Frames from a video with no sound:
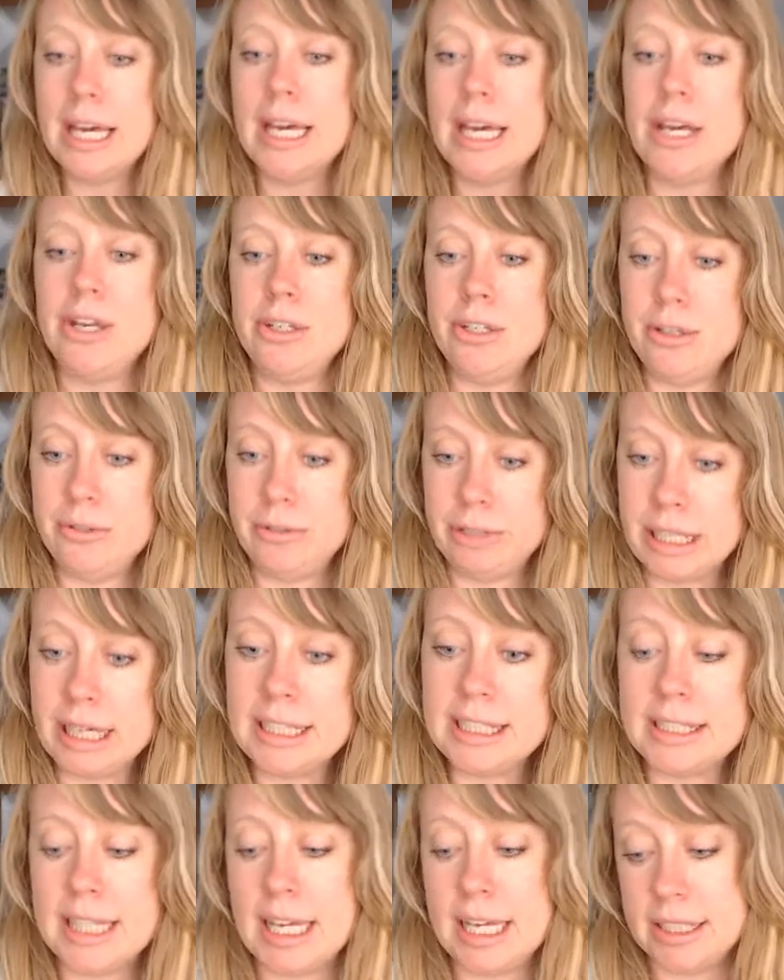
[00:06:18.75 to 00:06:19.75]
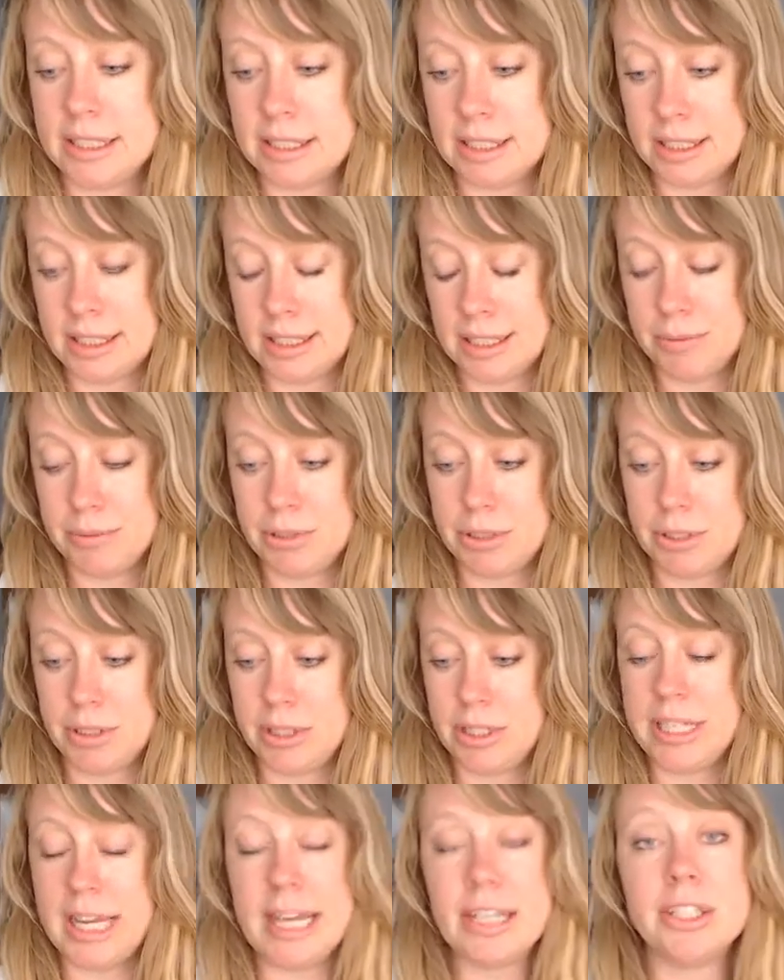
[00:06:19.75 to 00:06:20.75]
you realize that it's
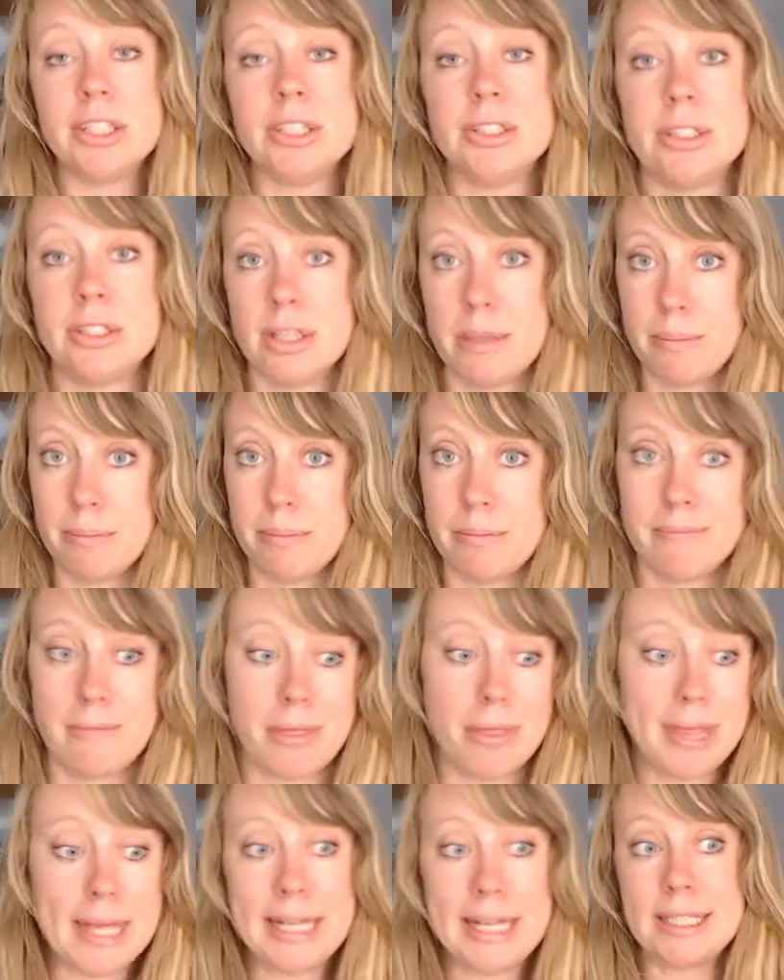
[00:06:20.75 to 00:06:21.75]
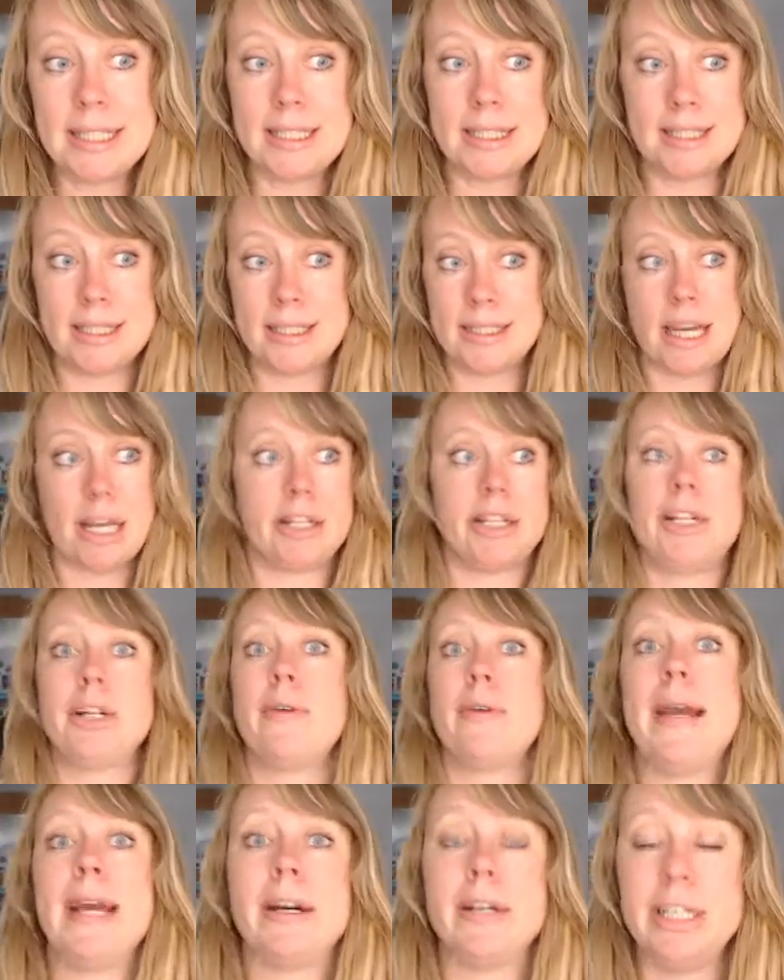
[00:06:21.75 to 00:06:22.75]
connected to some things that are
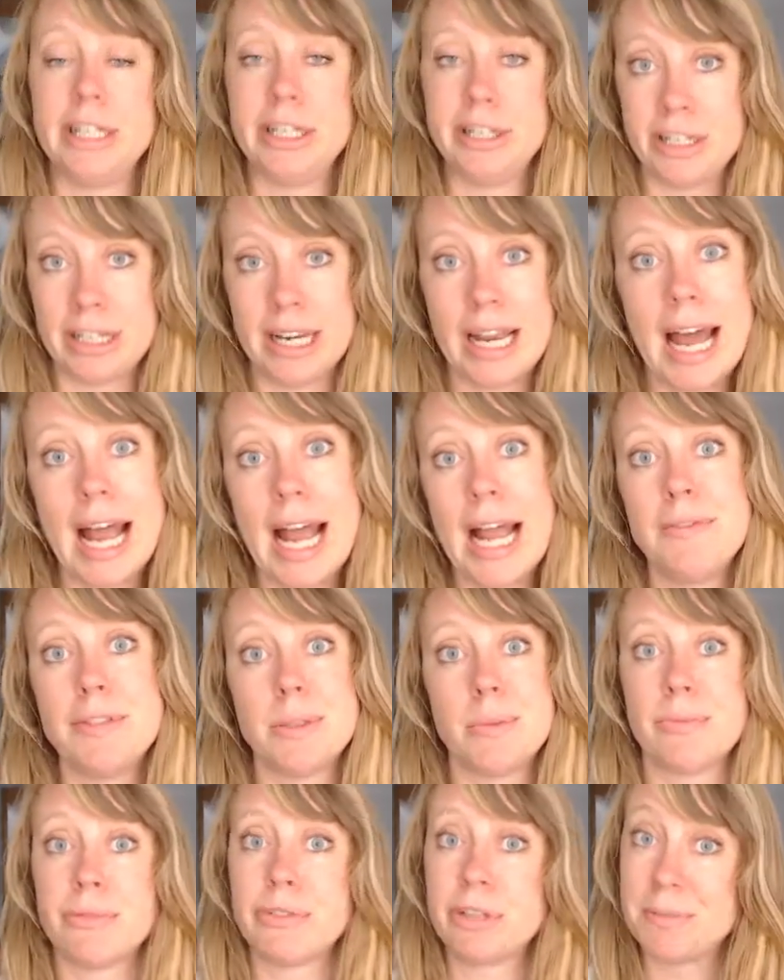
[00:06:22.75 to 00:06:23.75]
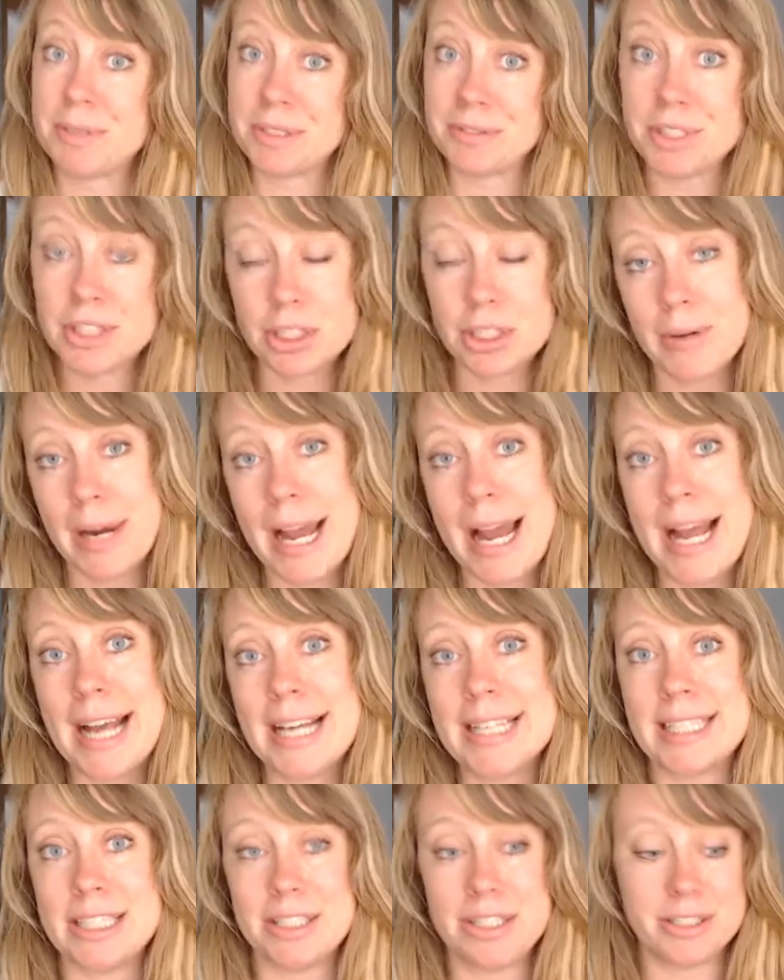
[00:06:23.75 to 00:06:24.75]
going on in your life, some forms of stress,
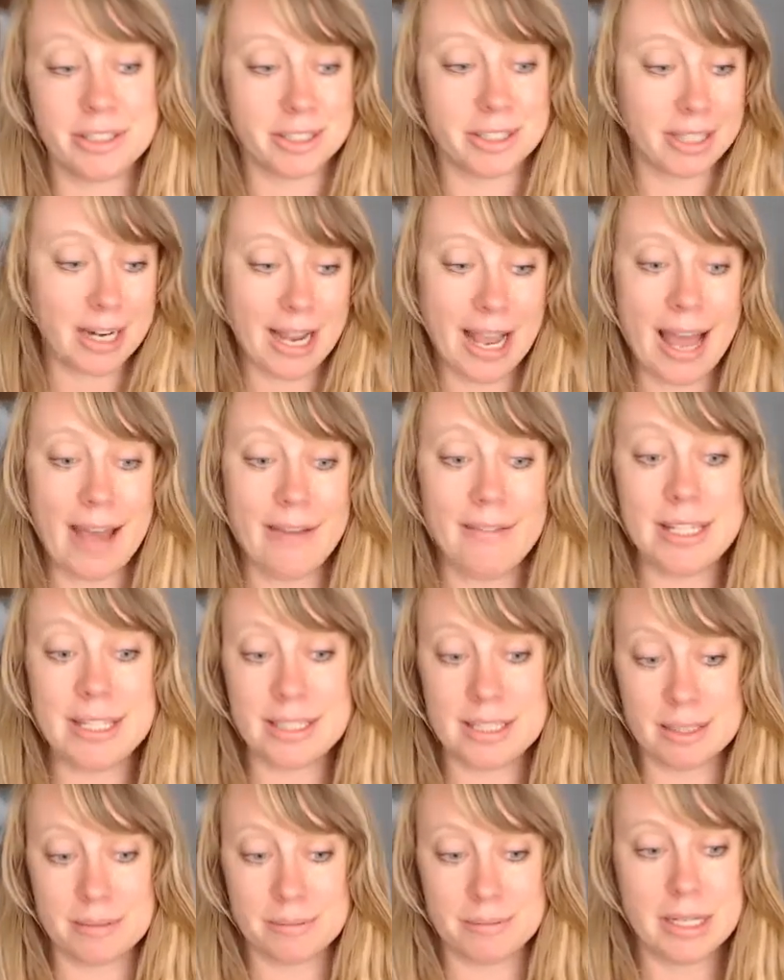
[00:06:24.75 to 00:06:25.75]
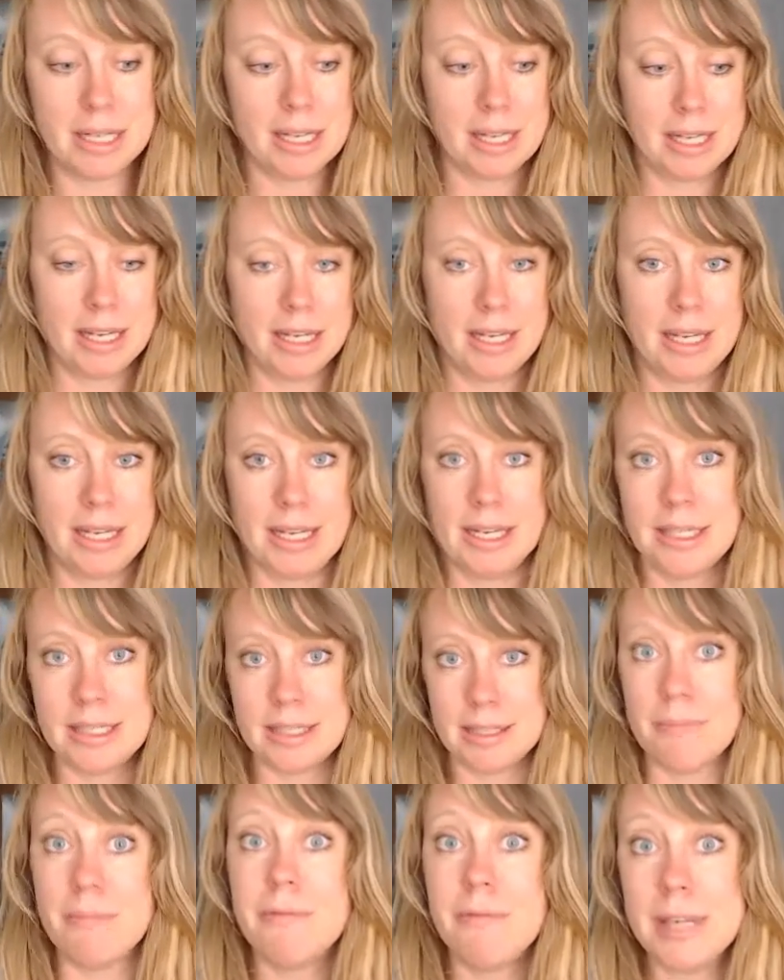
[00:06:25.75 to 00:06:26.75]
that you're having some
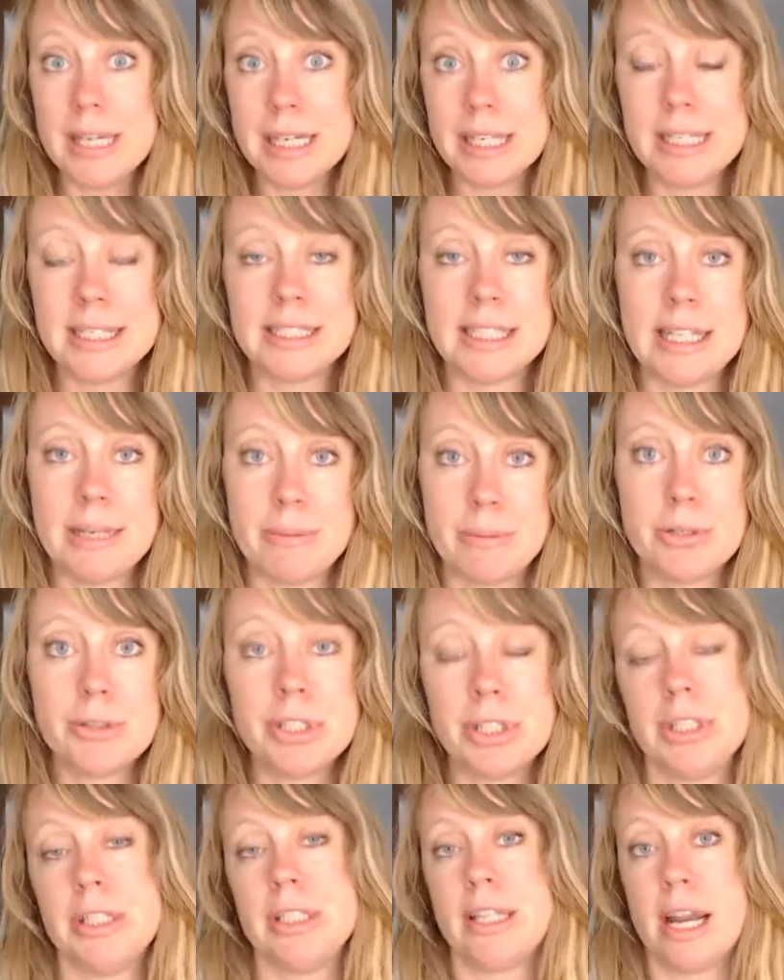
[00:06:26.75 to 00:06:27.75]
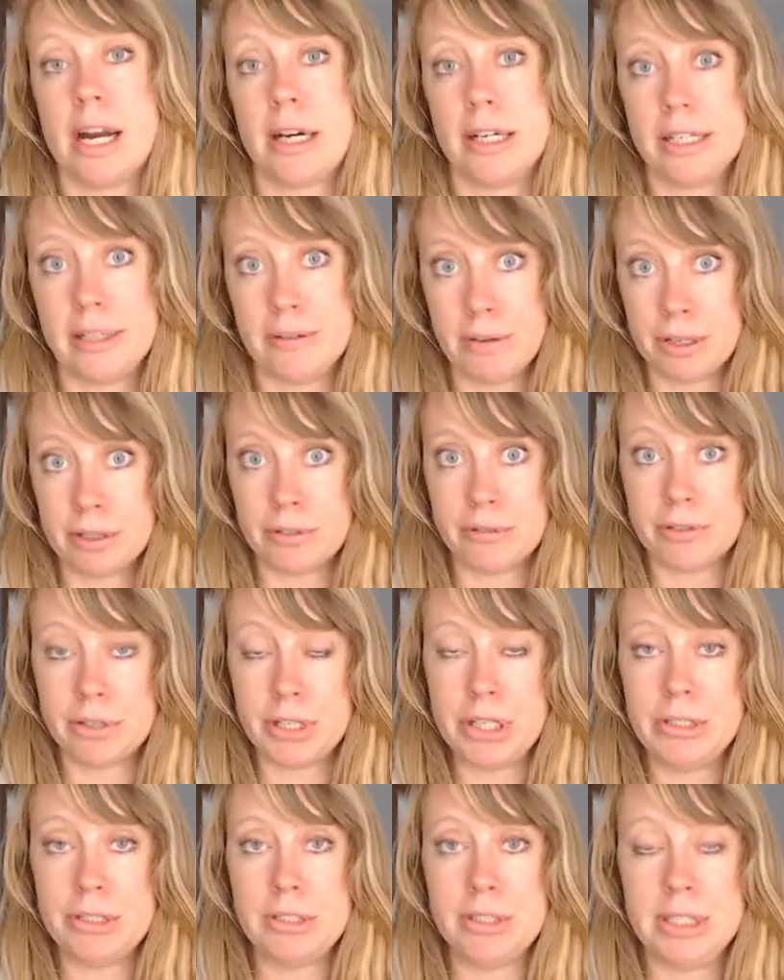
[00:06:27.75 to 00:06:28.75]
feelings and emotions that are difficult for
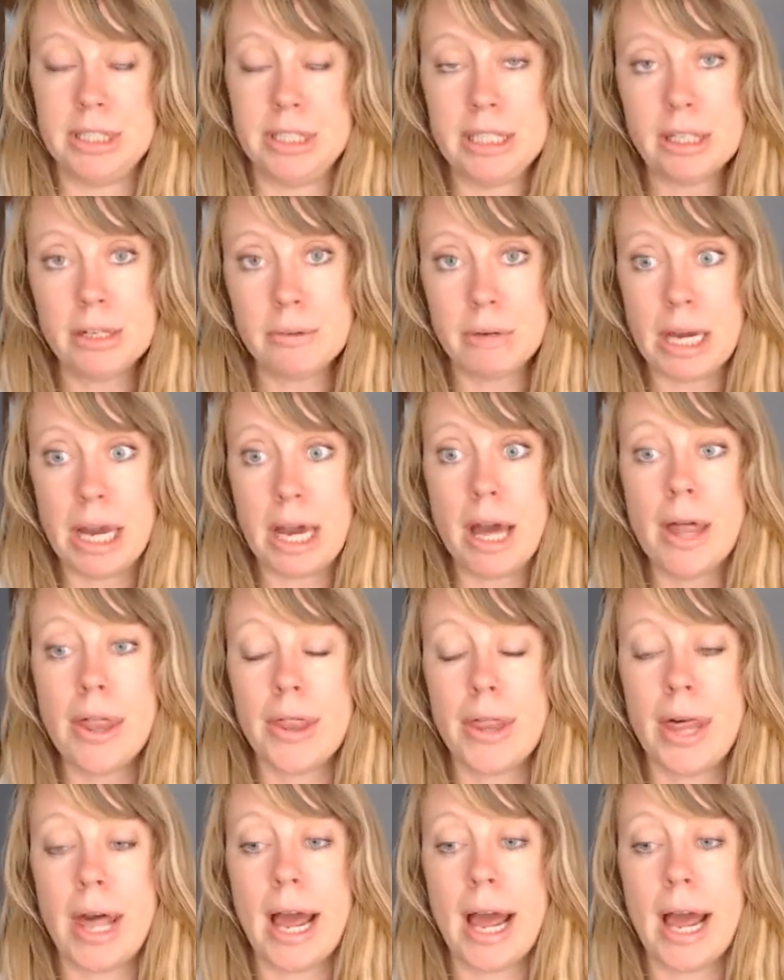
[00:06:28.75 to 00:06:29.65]
you to deal with.